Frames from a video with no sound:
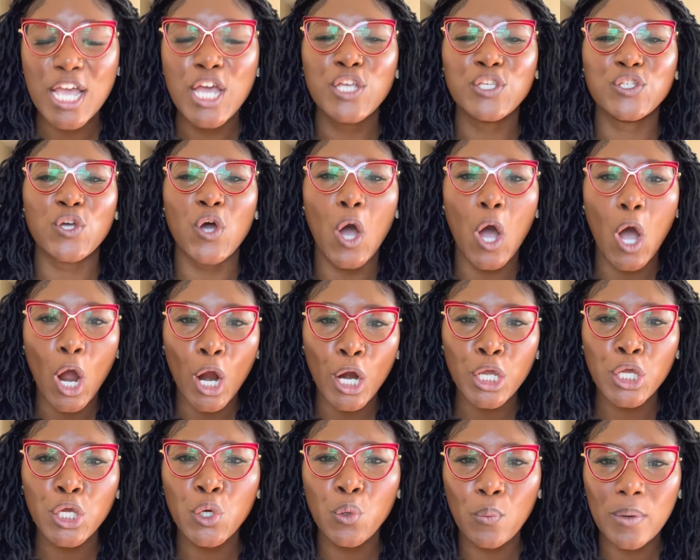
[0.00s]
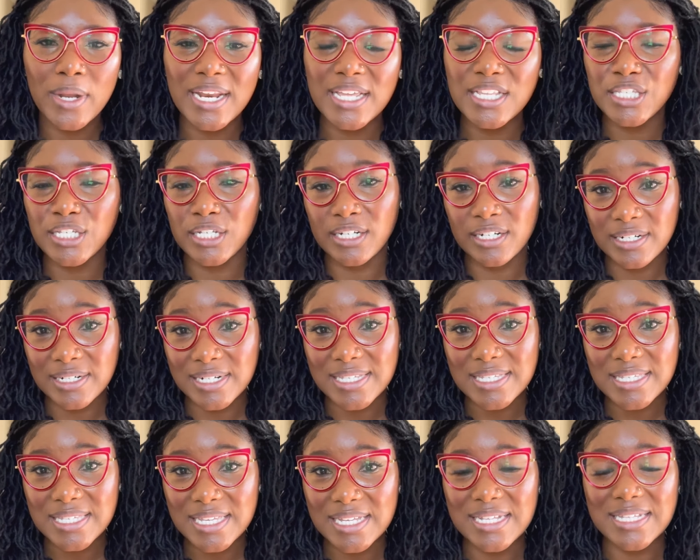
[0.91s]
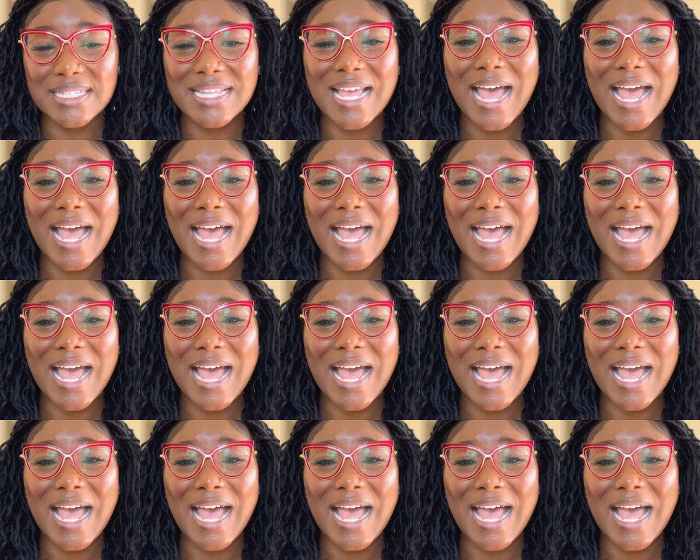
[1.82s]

So are you willing to learn the skills?